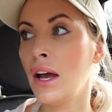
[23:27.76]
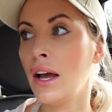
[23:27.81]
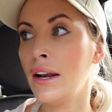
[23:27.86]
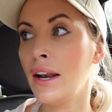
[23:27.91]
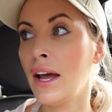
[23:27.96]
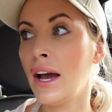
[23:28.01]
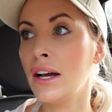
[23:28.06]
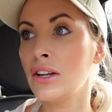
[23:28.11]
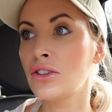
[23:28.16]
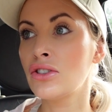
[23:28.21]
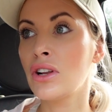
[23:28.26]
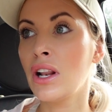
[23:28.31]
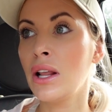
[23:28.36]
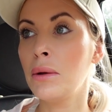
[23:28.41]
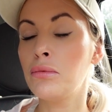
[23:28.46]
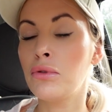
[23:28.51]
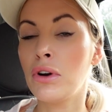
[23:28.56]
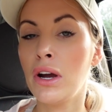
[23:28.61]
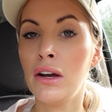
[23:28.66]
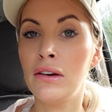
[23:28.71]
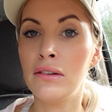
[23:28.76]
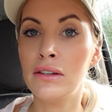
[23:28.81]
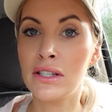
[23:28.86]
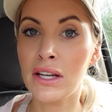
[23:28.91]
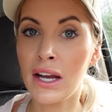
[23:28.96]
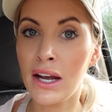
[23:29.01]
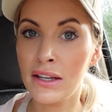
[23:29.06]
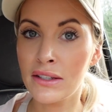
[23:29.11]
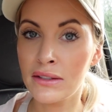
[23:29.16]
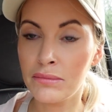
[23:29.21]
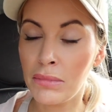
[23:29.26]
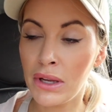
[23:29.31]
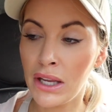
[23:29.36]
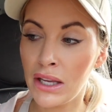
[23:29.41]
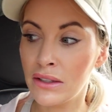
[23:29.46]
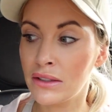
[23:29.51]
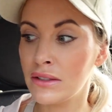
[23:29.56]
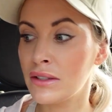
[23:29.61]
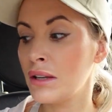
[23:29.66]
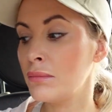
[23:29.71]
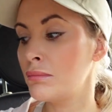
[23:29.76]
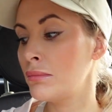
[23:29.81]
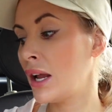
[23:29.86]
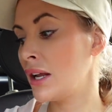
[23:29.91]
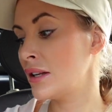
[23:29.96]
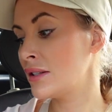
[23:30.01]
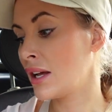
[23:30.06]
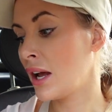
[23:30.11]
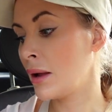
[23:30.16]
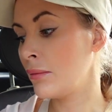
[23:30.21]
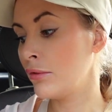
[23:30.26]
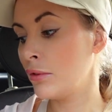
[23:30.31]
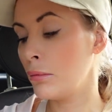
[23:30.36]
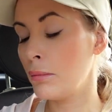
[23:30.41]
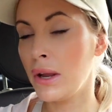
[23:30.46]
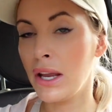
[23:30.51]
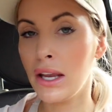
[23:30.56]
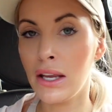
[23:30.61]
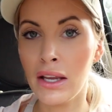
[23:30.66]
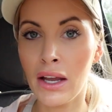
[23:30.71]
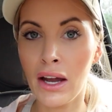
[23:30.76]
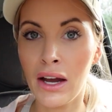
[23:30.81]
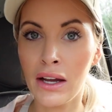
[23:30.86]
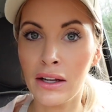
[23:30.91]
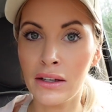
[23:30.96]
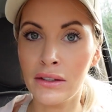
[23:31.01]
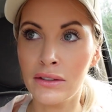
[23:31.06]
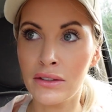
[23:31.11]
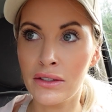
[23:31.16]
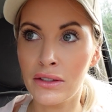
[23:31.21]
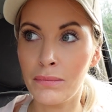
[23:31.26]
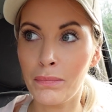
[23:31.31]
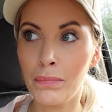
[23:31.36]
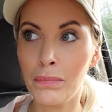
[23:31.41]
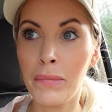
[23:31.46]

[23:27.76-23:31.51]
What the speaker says: and actually prioritize me and make time for me and